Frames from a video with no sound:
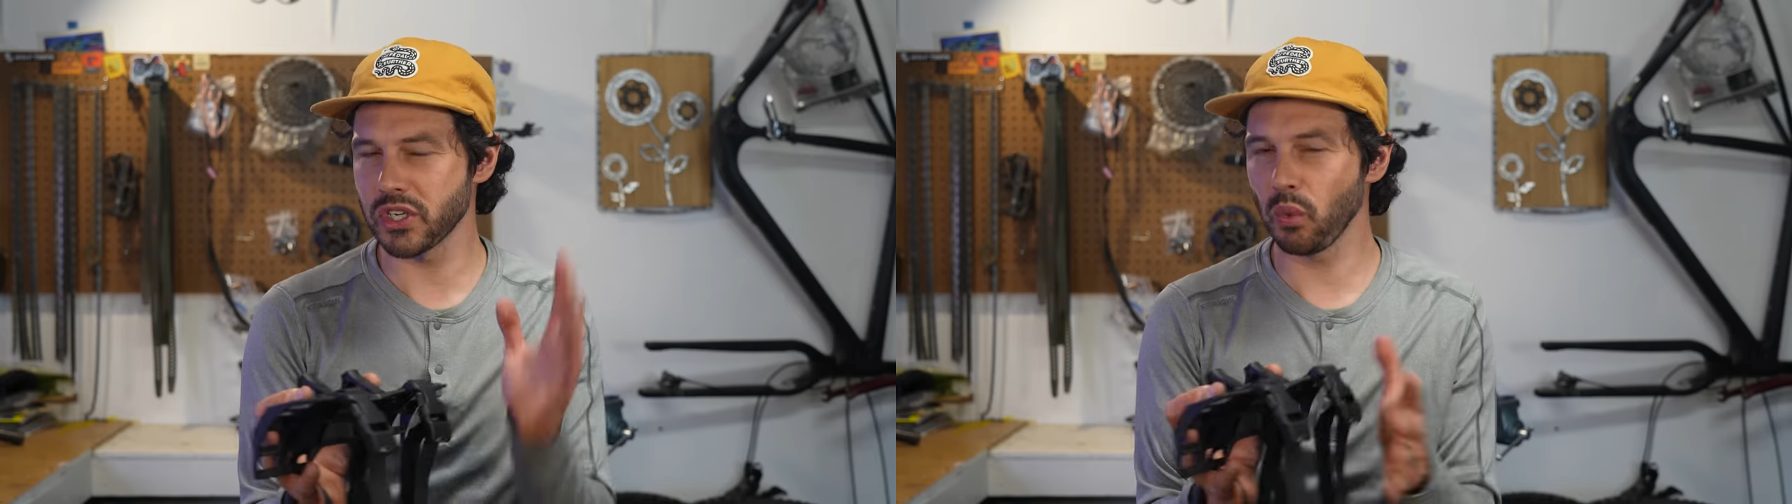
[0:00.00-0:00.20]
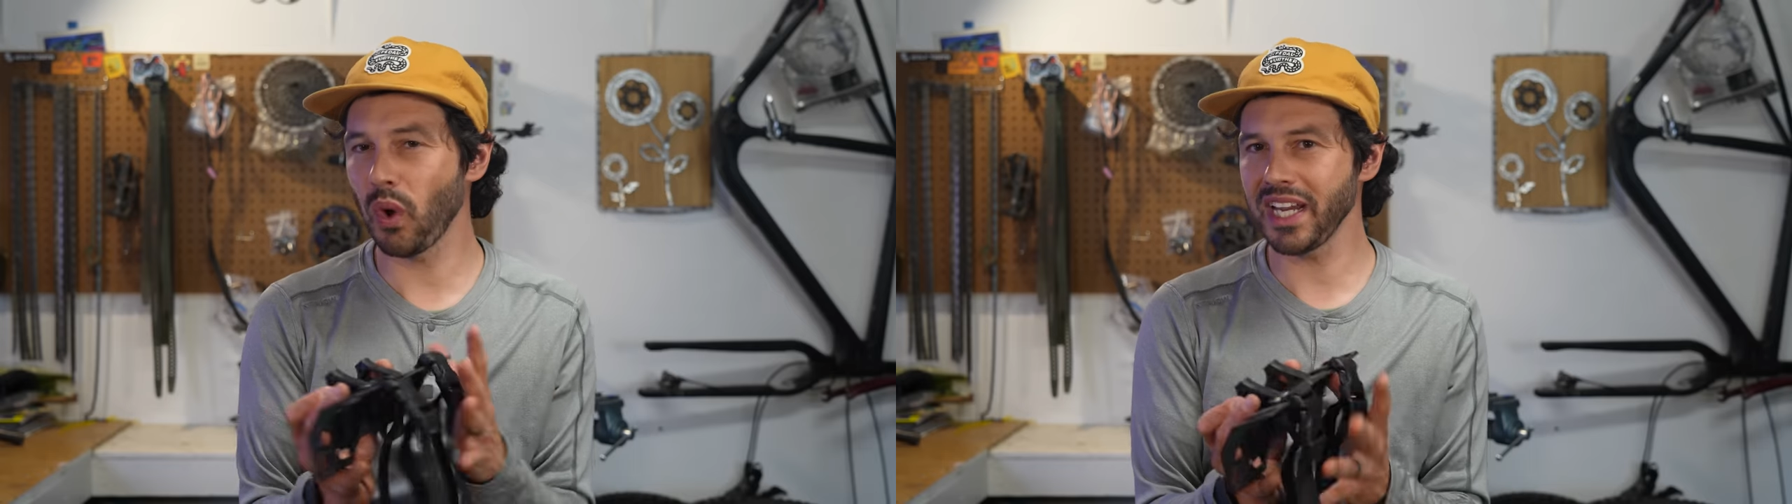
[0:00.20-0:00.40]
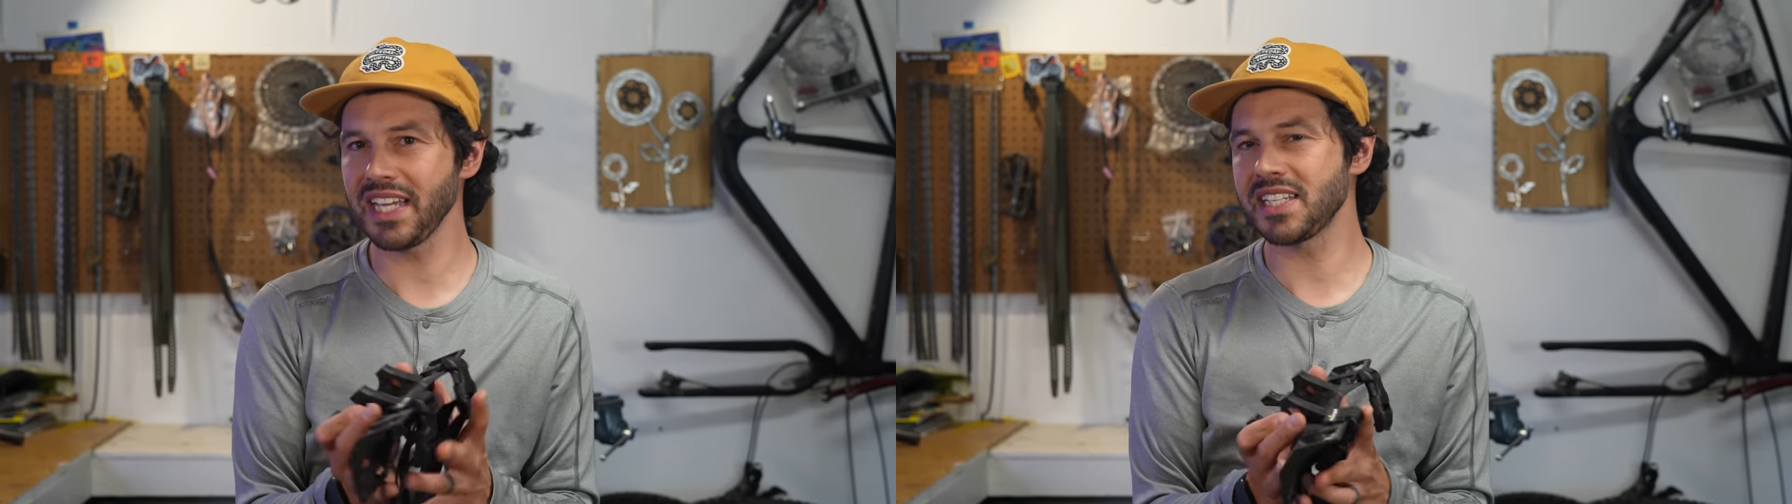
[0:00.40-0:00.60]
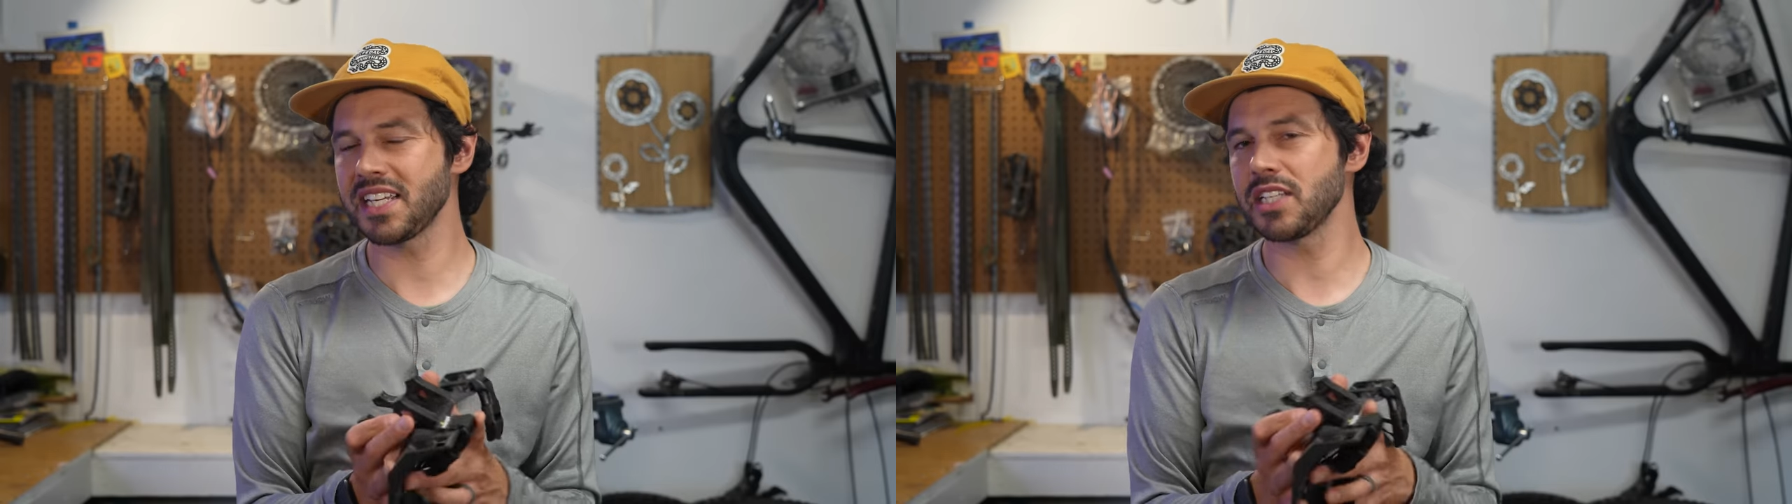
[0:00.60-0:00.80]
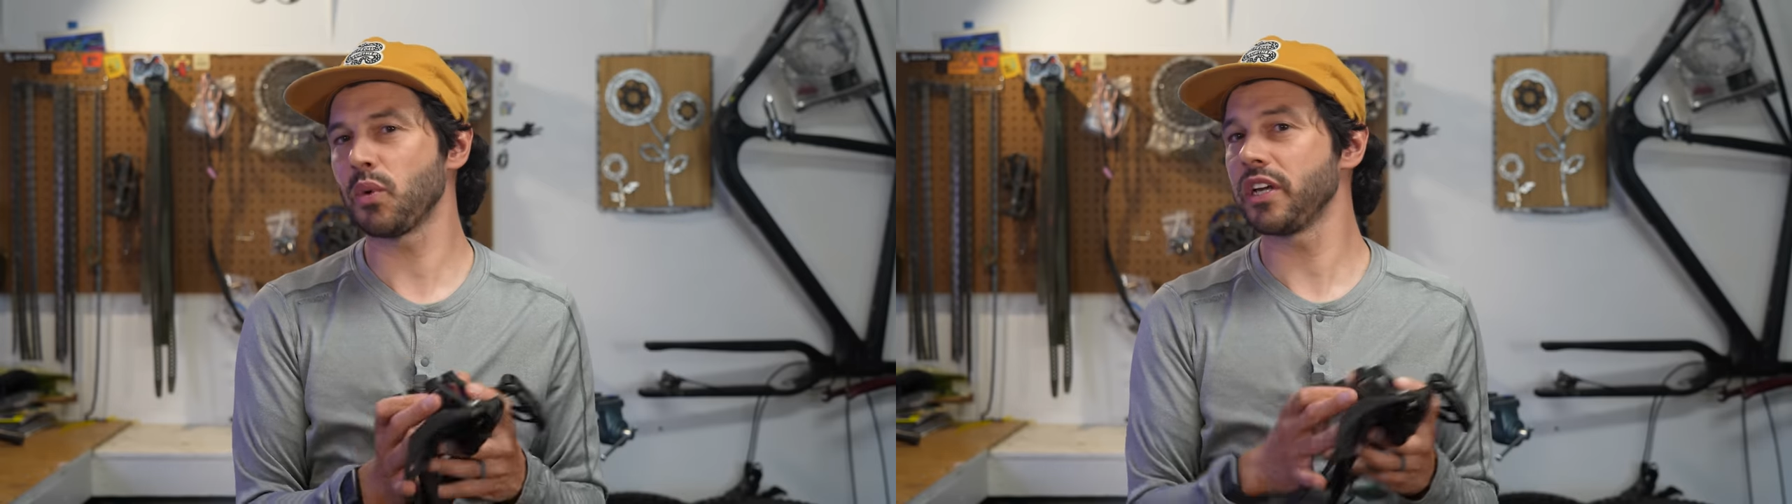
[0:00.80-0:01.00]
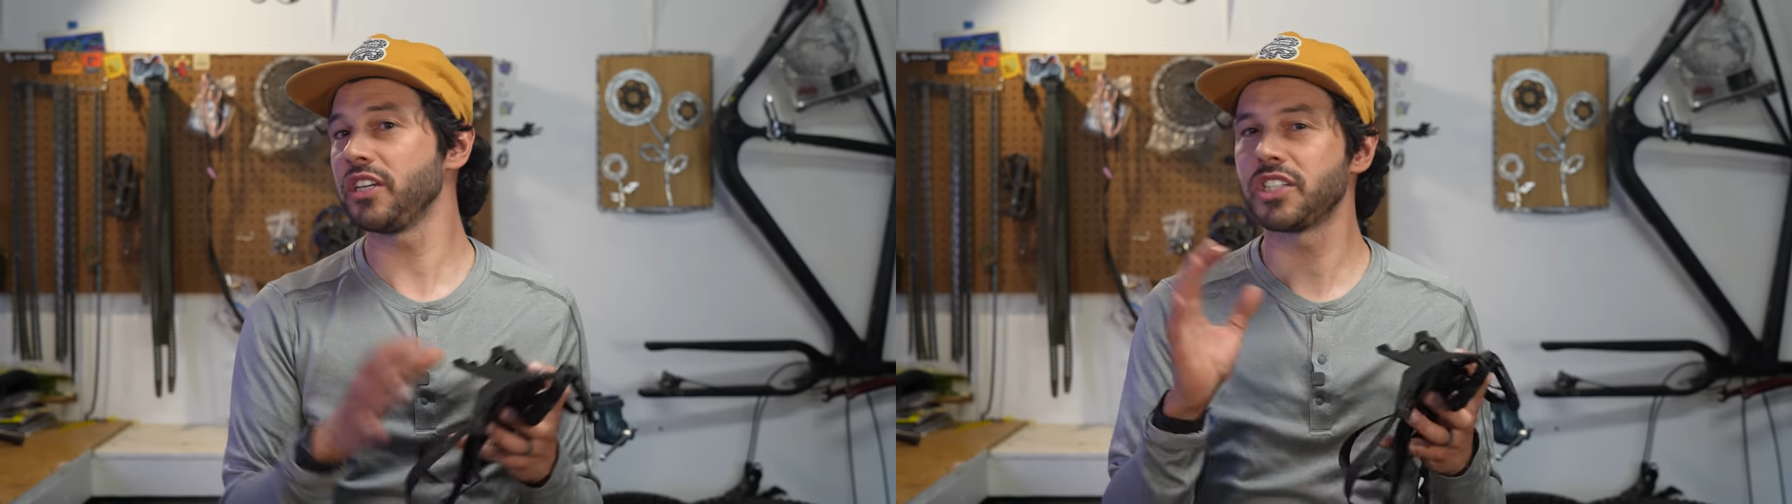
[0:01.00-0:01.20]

So one instance where you